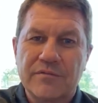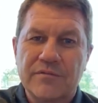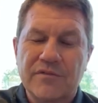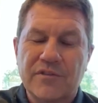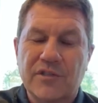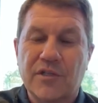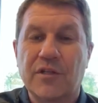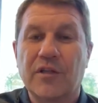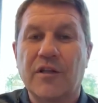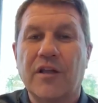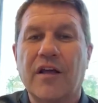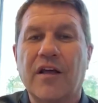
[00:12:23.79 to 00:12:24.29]

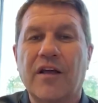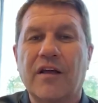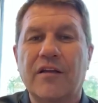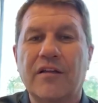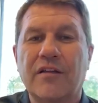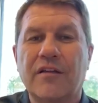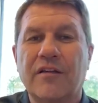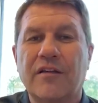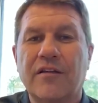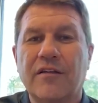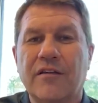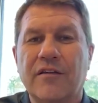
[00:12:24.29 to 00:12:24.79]
Good
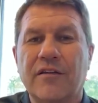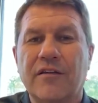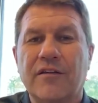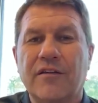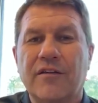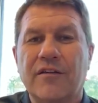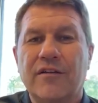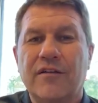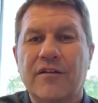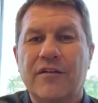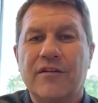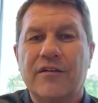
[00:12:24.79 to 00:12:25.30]
luck
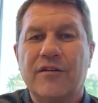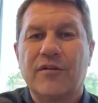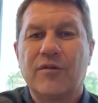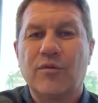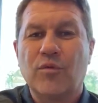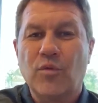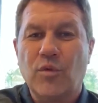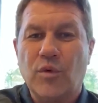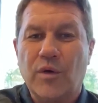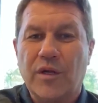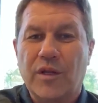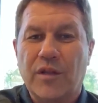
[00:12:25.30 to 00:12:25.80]

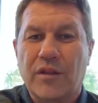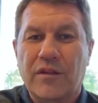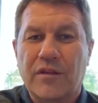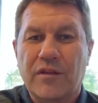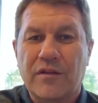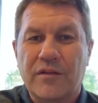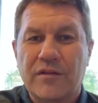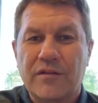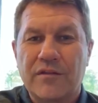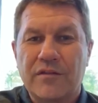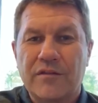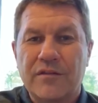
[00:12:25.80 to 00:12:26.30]
with
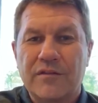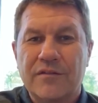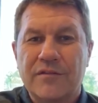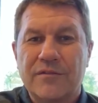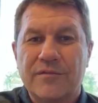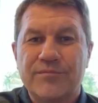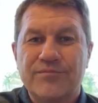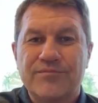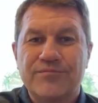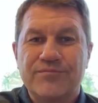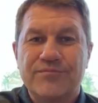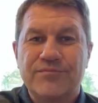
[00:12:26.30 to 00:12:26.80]

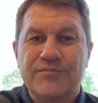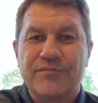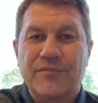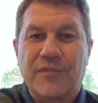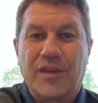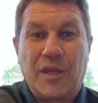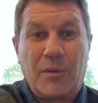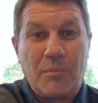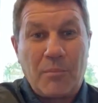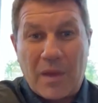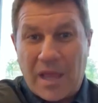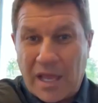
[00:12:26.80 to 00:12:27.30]

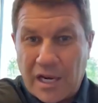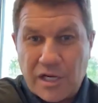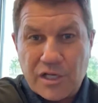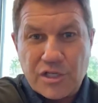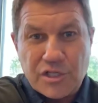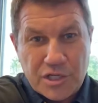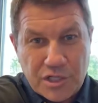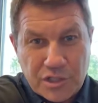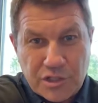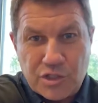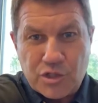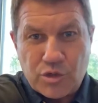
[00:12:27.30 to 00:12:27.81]

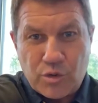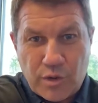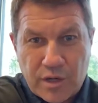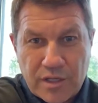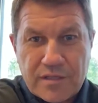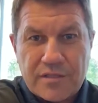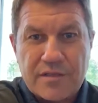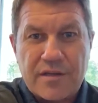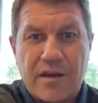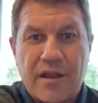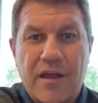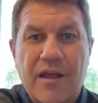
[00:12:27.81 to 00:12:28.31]
managing
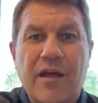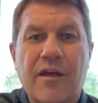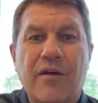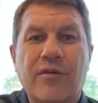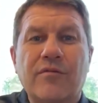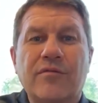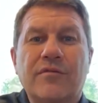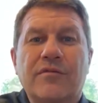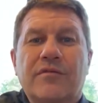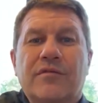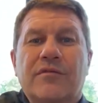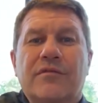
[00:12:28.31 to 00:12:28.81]
Joyce
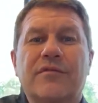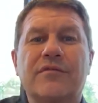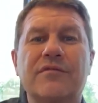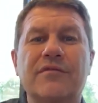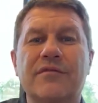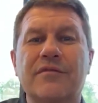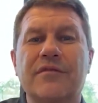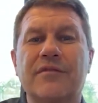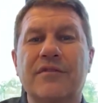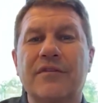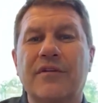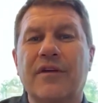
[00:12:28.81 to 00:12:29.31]
now.
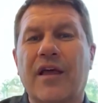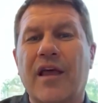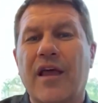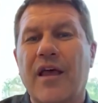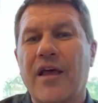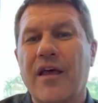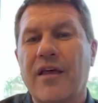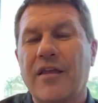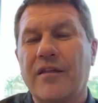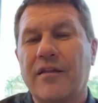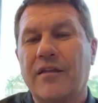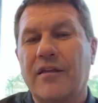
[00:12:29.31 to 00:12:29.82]

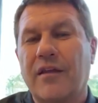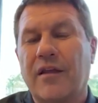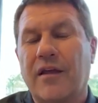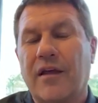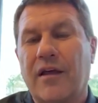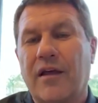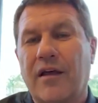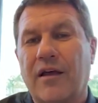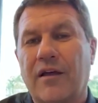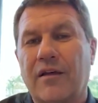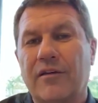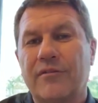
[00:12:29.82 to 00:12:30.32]
And,
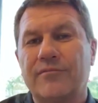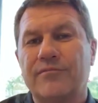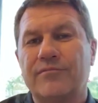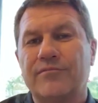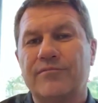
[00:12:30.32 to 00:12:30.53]
uh,